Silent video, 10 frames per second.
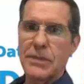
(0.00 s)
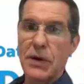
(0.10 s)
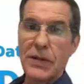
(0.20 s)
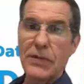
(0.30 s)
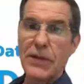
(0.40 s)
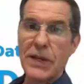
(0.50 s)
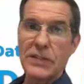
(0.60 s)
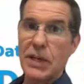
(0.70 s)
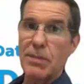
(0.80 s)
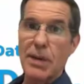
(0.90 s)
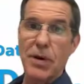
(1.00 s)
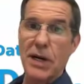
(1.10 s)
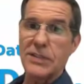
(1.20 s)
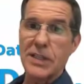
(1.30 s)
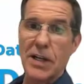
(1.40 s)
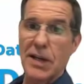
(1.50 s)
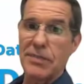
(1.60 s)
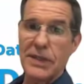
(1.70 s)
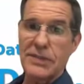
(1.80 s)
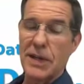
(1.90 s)
So I do think it's going to be a broad
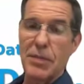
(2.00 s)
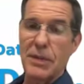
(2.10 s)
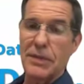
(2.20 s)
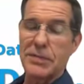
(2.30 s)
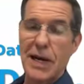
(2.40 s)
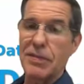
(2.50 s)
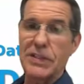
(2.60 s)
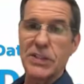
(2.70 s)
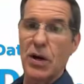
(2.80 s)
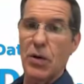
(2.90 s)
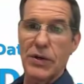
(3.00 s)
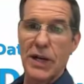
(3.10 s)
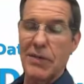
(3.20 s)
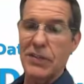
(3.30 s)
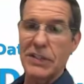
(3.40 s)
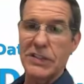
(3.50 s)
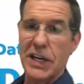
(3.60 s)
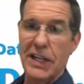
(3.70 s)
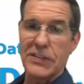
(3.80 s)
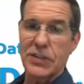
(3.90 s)
sell-off. Everything's everything's
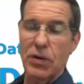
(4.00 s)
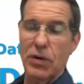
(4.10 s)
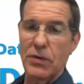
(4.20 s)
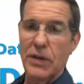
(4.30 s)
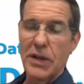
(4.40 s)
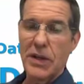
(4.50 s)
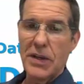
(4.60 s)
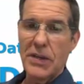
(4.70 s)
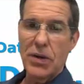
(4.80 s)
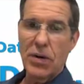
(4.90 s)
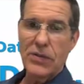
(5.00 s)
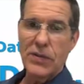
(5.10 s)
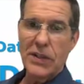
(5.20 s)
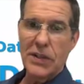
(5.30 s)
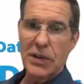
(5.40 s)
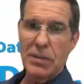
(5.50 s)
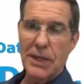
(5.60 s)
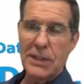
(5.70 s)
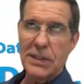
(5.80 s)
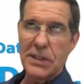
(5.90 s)
going to get sold. The only thing that'll
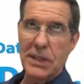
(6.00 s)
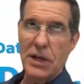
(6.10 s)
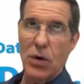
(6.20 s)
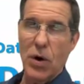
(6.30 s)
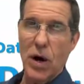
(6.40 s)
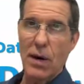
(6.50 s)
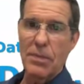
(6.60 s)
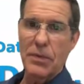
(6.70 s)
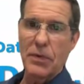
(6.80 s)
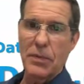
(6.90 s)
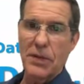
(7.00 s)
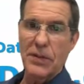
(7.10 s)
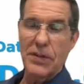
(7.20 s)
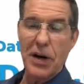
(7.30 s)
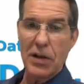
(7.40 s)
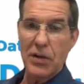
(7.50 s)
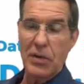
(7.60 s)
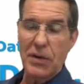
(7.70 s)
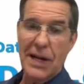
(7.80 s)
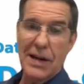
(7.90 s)
basically go up would be the
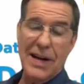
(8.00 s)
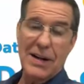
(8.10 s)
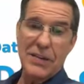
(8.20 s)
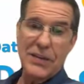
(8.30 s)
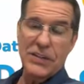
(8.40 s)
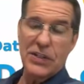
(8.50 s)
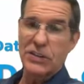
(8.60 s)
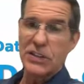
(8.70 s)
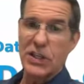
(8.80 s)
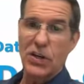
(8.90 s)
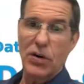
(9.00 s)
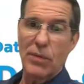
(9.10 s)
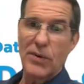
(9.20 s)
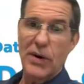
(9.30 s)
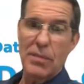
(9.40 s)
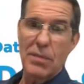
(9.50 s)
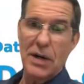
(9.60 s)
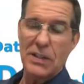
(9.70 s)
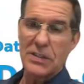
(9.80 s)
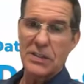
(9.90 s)
dollar. And I don't think the dollar is going to go up very
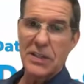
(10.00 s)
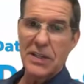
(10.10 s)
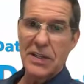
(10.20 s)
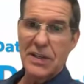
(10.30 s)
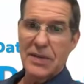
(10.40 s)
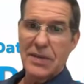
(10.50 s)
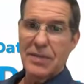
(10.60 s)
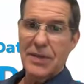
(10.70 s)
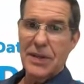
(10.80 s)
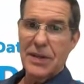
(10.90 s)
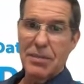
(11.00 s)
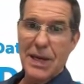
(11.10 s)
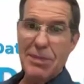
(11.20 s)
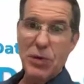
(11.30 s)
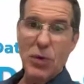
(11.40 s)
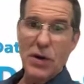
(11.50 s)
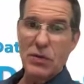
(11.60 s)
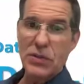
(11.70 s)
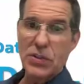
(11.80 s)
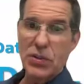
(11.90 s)
much. Maybe
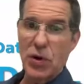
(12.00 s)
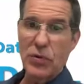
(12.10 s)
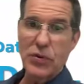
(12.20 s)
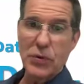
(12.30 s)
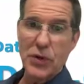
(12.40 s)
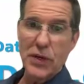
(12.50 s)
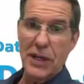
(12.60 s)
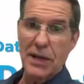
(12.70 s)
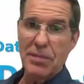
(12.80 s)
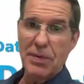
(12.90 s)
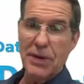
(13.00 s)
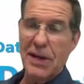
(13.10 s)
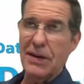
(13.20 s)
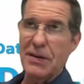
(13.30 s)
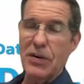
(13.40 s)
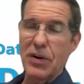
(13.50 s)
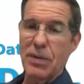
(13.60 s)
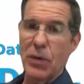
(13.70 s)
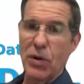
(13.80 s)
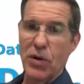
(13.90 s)
102.03, but I don't know
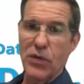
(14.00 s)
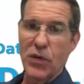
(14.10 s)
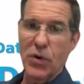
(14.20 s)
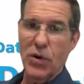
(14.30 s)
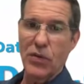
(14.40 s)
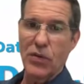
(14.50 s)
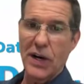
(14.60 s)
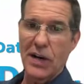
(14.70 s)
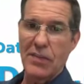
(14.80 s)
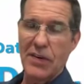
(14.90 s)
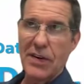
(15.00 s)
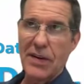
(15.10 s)
about 104, 105.